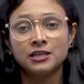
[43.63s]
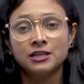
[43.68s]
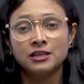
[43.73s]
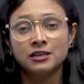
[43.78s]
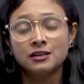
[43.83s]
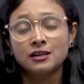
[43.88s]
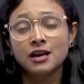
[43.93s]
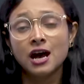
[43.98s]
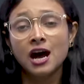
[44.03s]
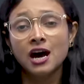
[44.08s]

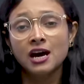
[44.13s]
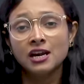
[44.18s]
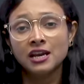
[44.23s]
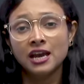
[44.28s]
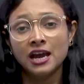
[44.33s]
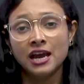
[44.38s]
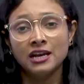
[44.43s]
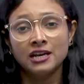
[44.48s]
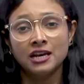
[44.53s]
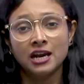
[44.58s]
Iran
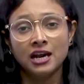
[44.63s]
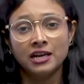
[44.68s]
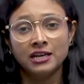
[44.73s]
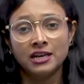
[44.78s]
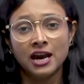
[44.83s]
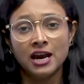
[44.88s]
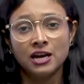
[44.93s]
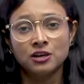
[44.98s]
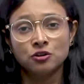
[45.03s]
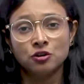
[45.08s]
had
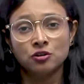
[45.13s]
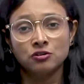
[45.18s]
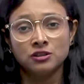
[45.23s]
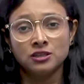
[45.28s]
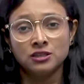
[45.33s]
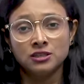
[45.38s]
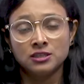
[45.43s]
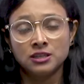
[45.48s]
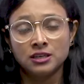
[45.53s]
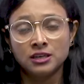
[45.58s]
attacked on
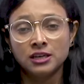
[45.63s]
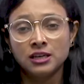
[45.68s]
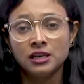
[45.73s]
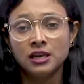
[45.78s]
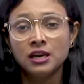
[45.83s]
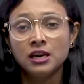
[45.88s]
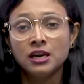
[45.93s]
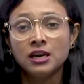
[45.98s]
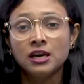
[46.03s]
Israel.